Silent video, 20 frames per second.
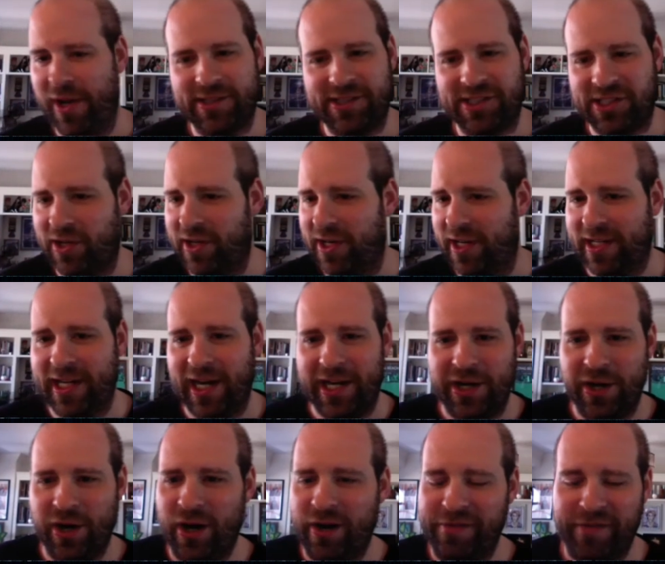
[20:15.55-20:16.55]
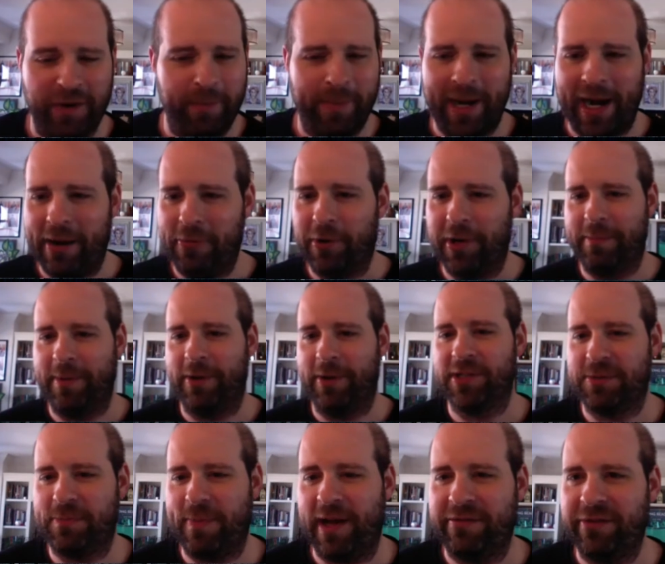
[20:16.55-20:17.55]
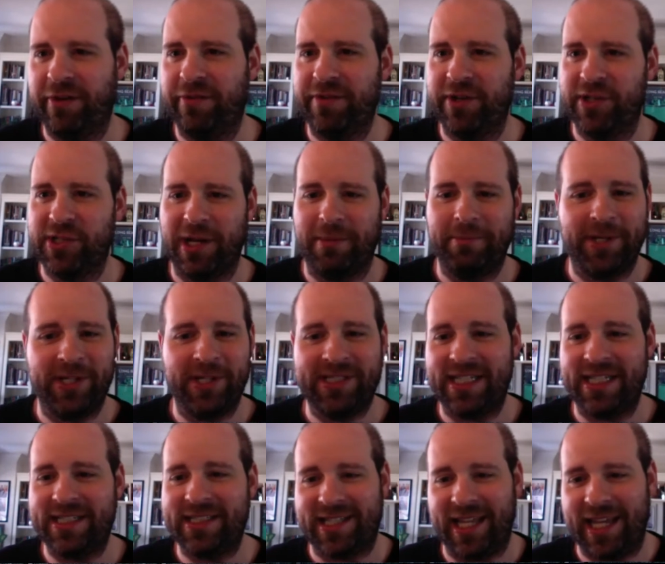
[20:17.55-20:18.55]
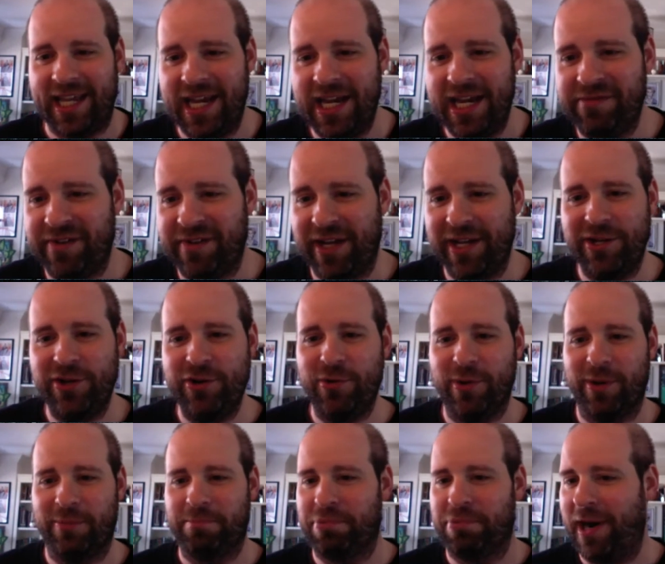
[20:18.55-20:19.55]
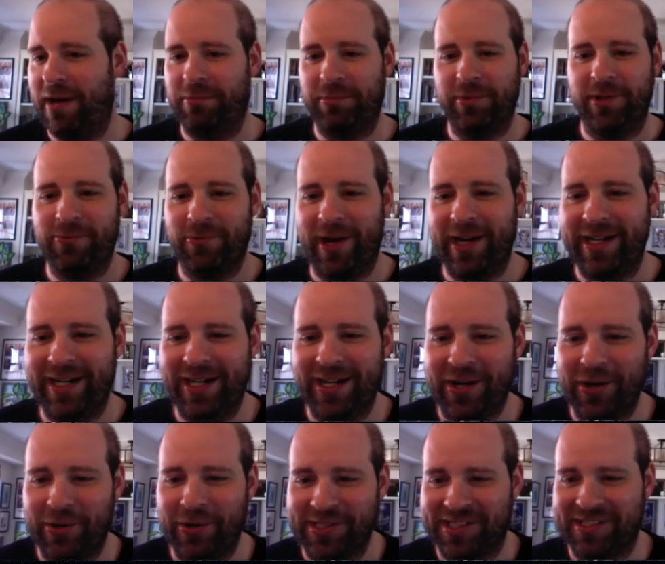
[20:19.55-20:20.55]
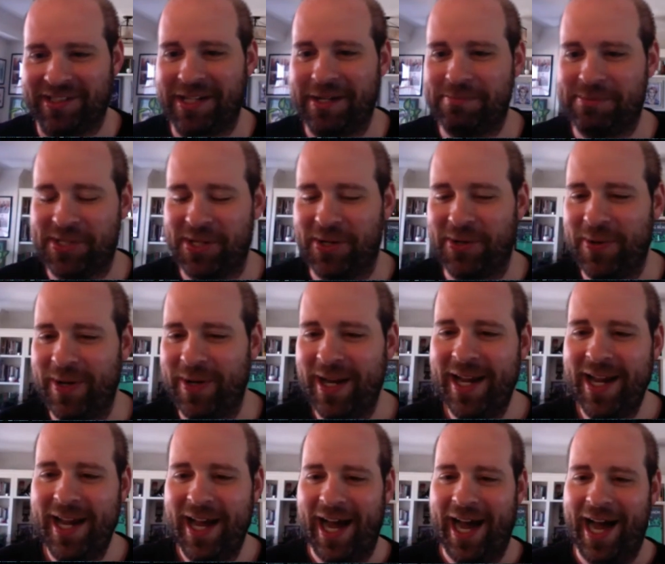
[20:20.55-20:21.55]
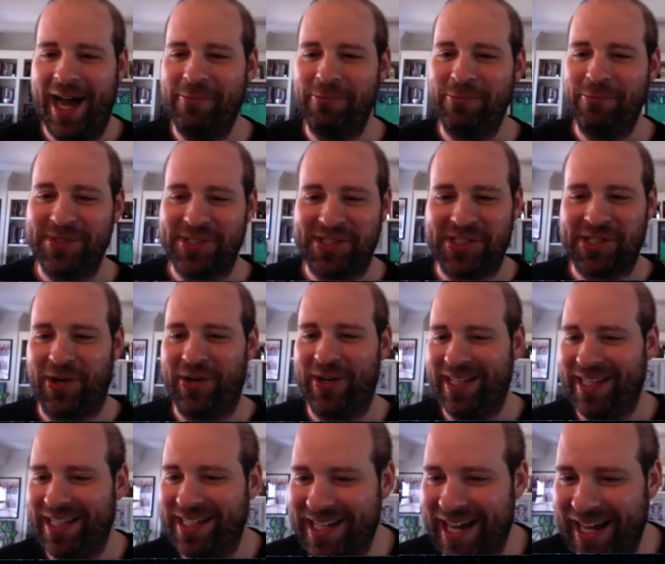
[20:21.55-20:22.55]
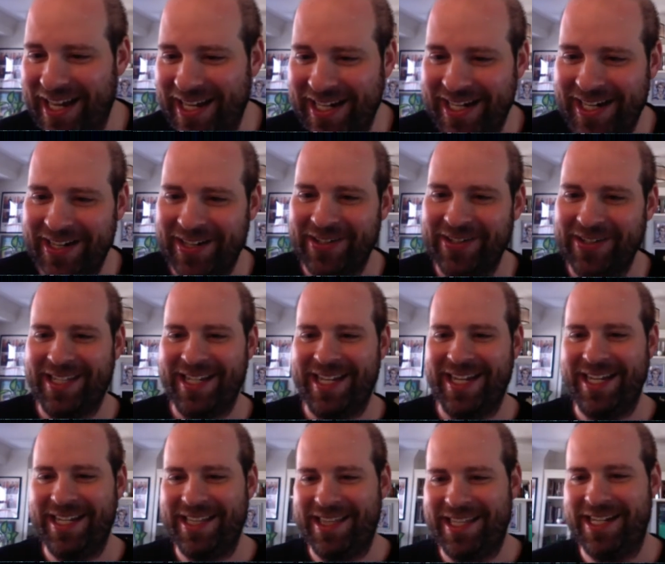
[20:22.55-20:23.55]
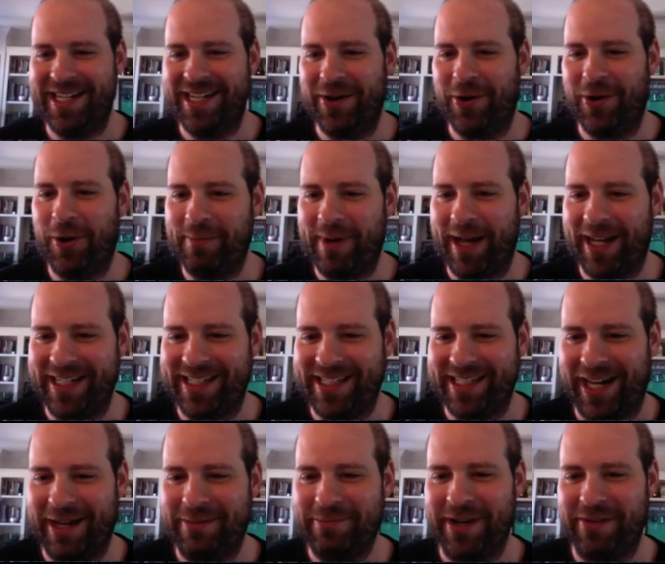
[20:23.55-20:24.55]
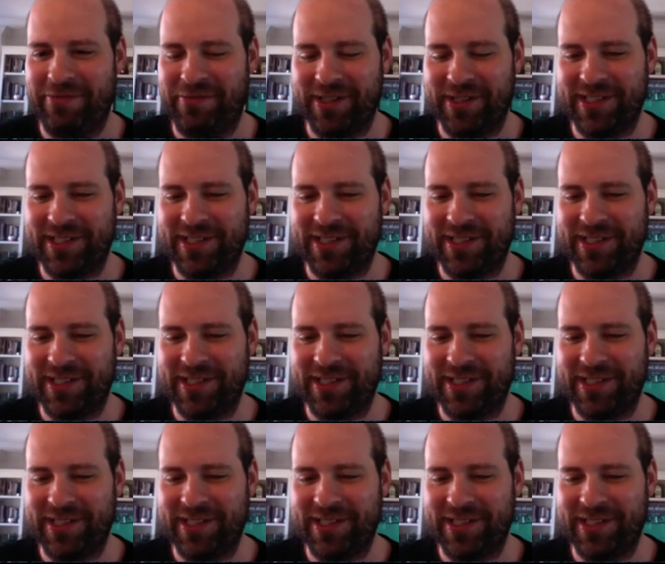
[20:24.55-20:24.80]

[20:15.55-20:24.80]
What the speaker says: Sorry to cut you off here, but I want to be respectful of your time because it's the evening. You are probably ready to go to sleep soon. I'm starting the day here, the almighty time difference.